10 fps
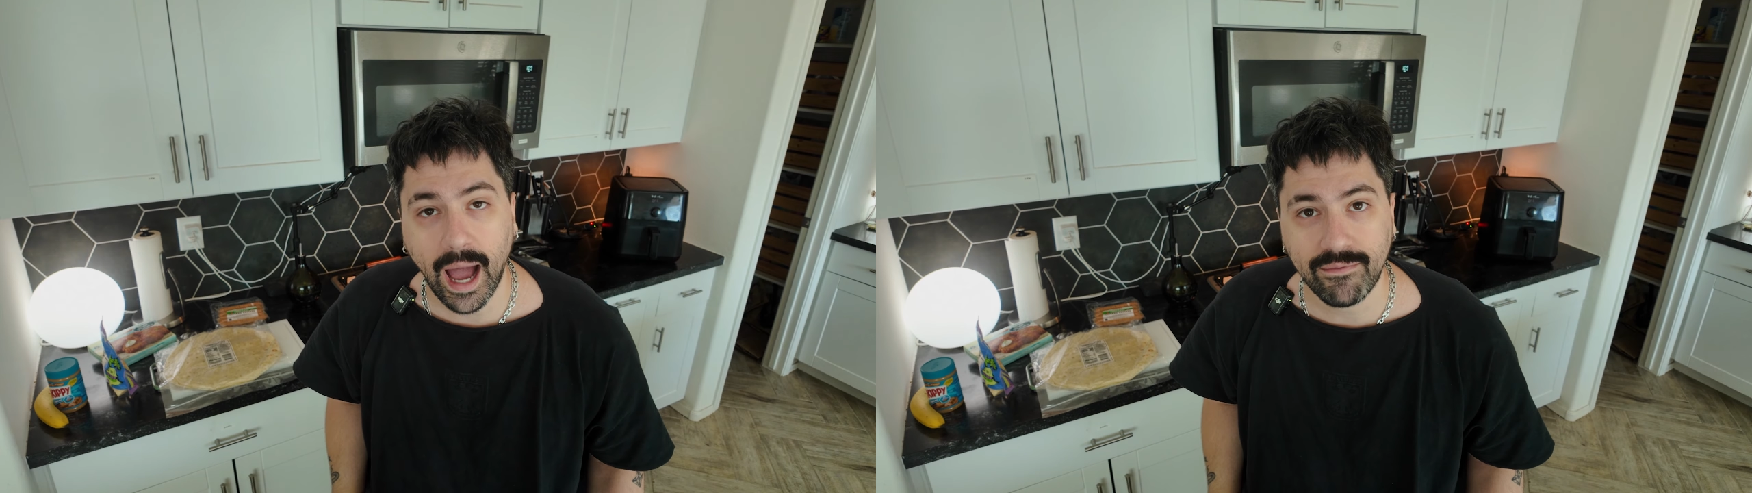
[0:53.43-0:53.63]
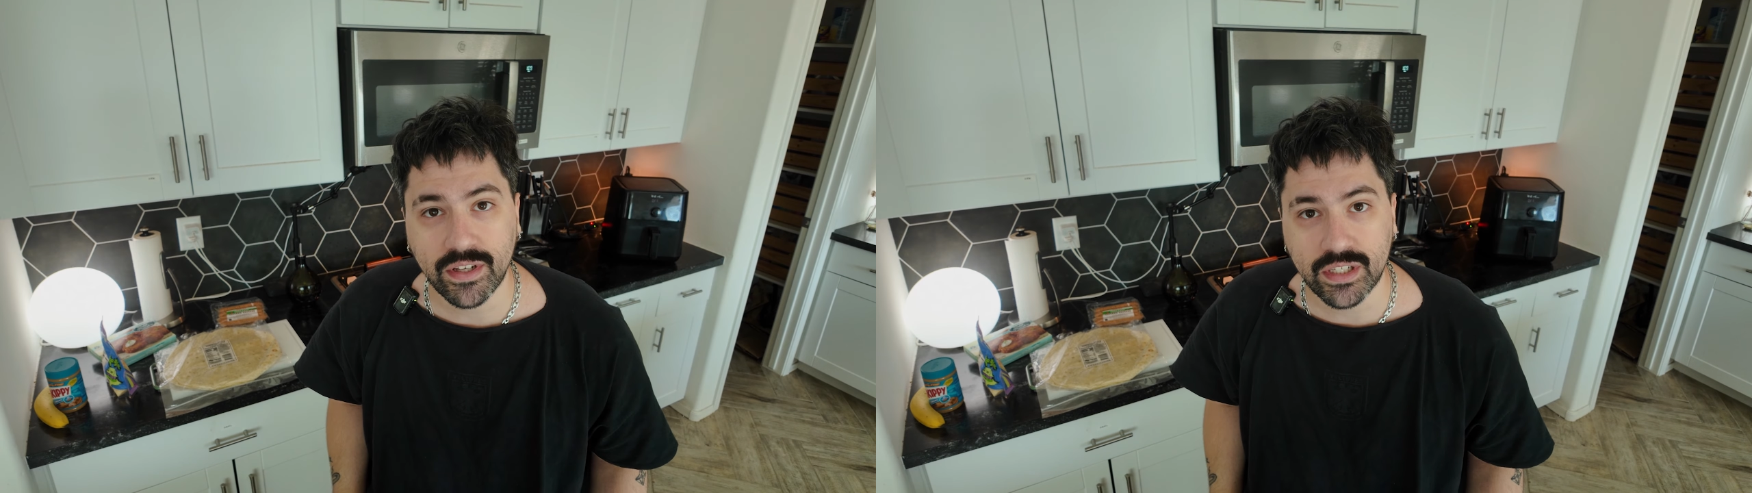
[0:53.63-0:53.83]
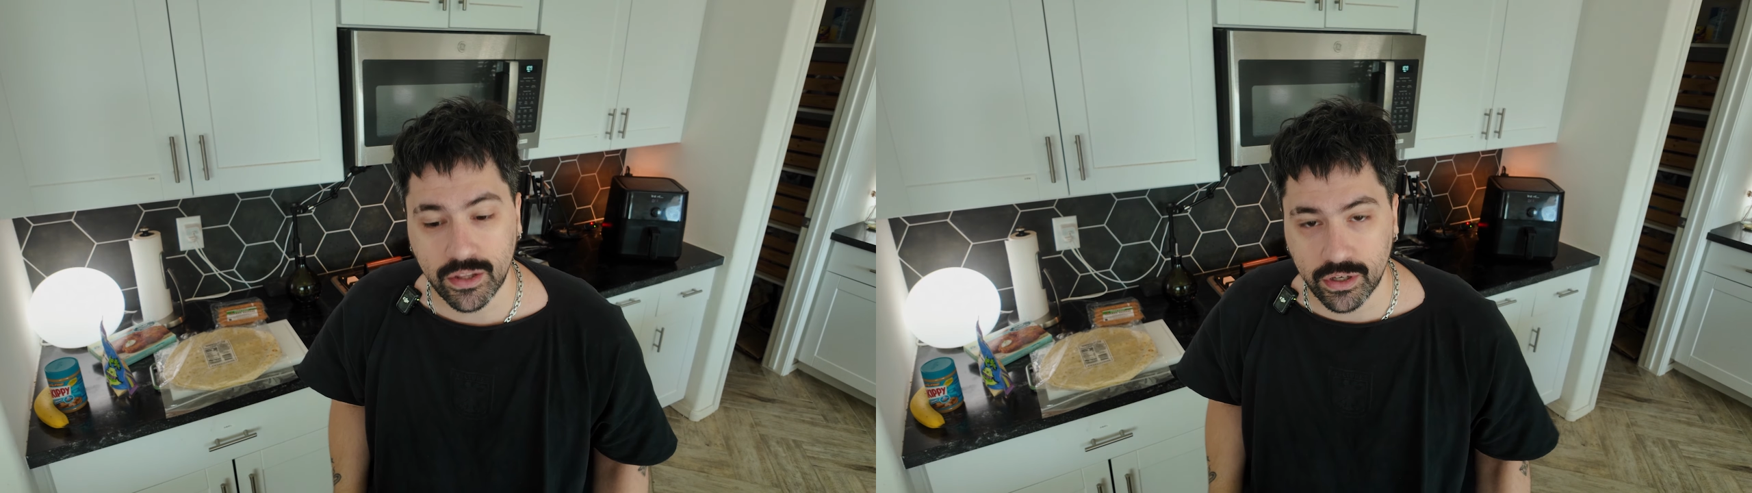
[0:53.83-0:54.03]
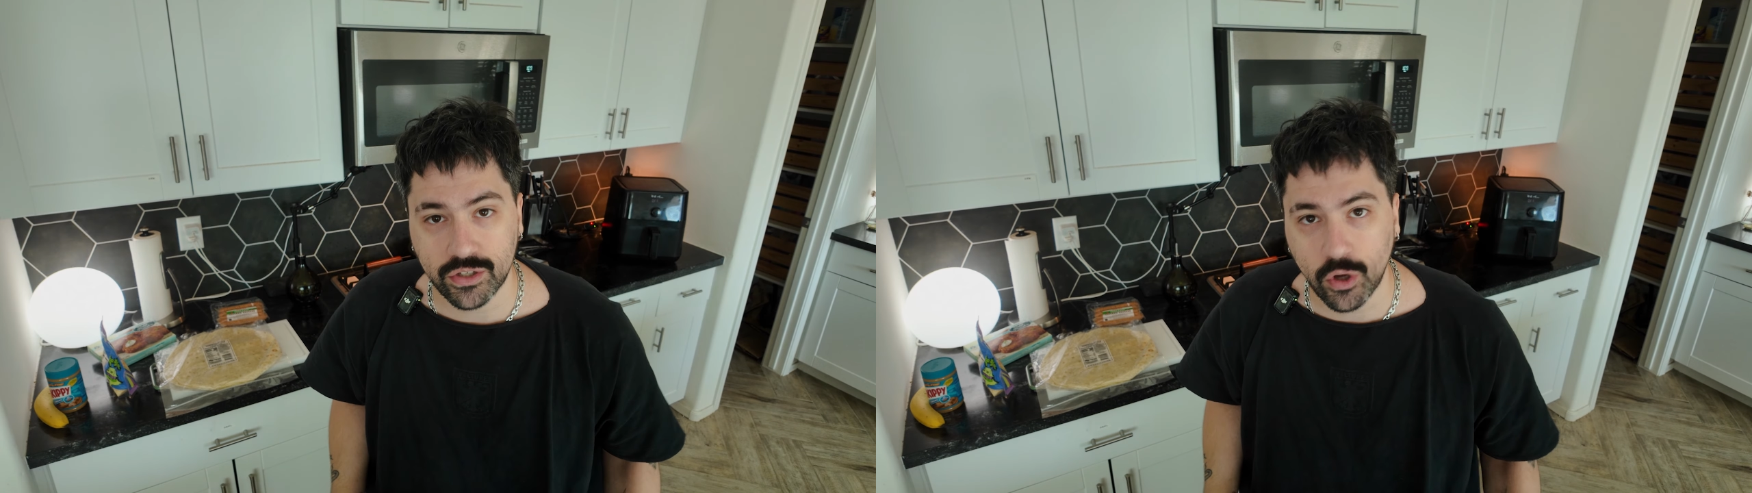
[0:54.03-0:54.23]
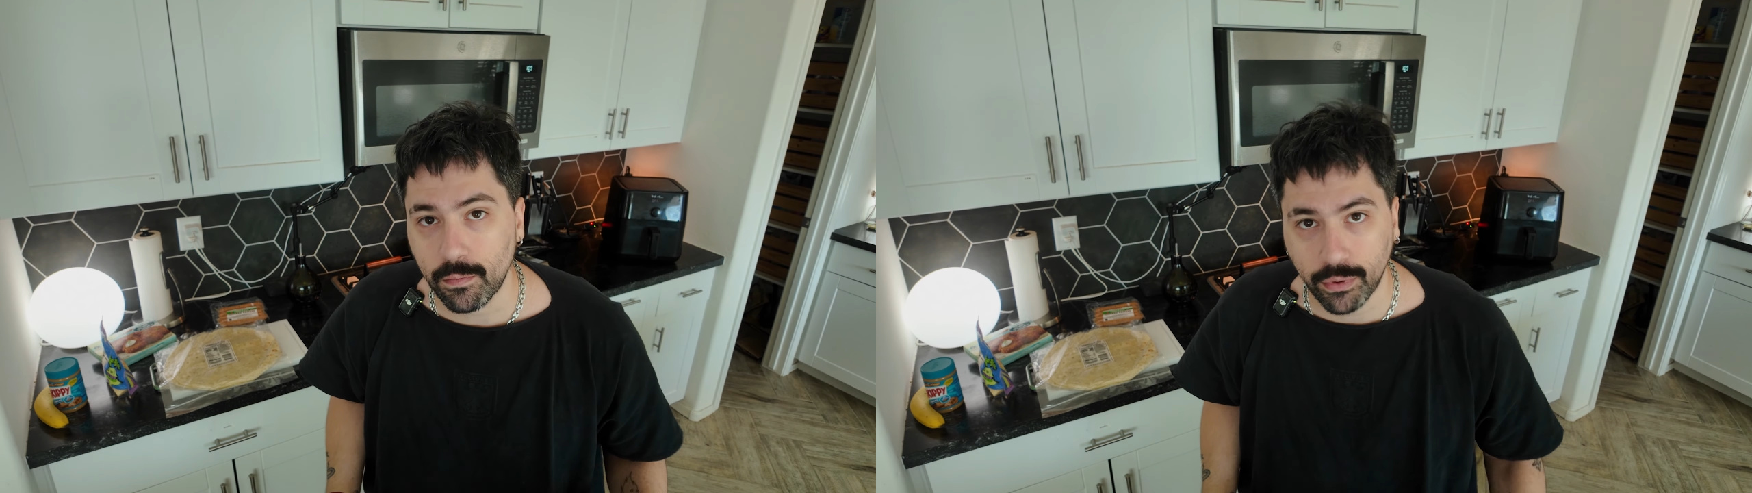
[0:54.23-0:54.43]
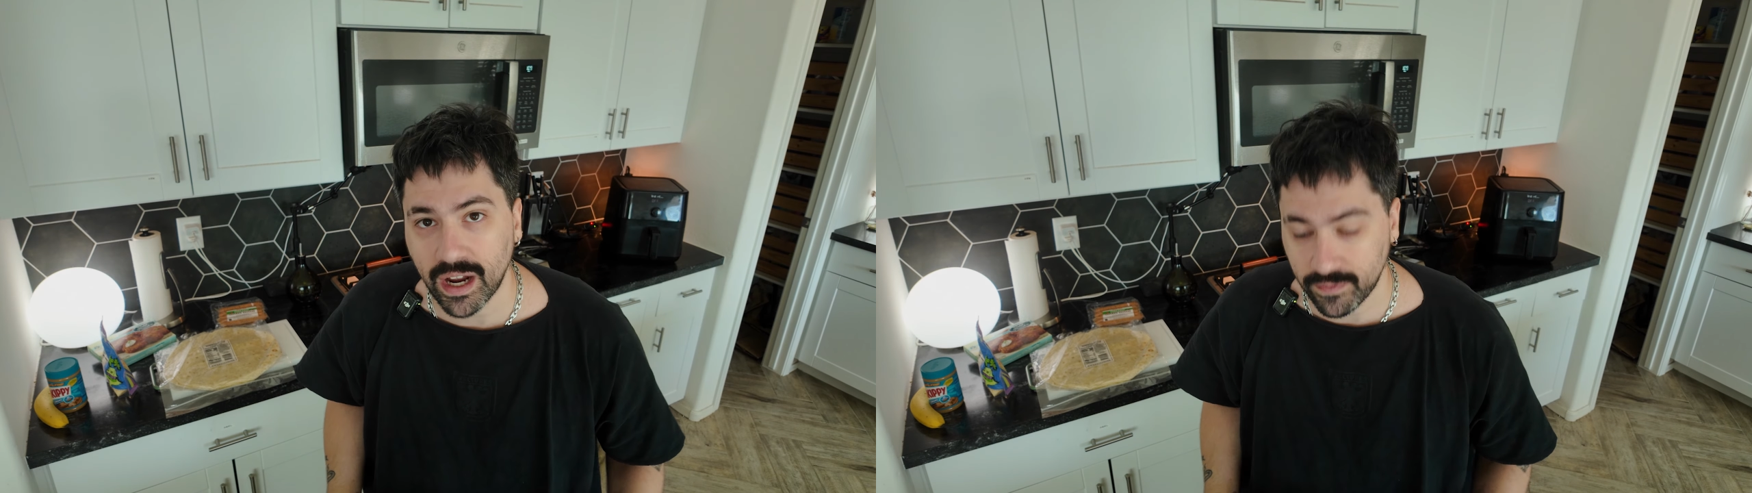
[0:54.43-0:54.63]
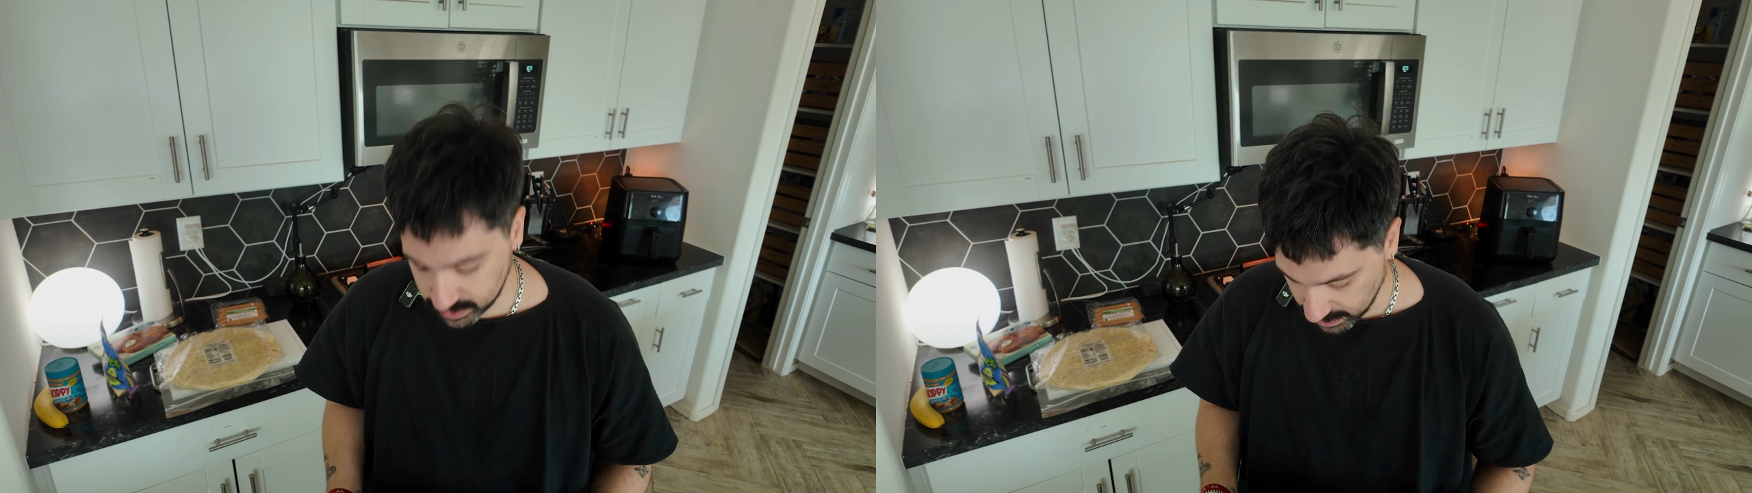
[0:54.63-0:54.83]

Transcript: Obviously, there is no breakfast